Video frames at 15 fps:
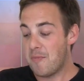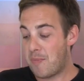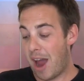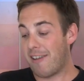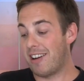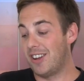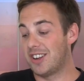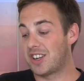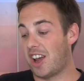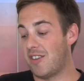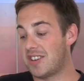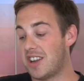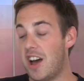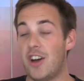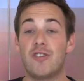Burials
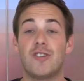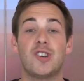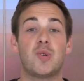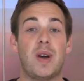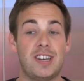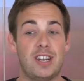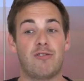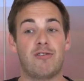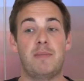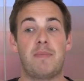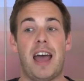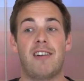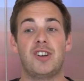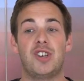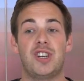covers 123
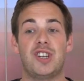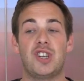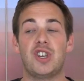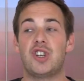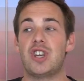parishes.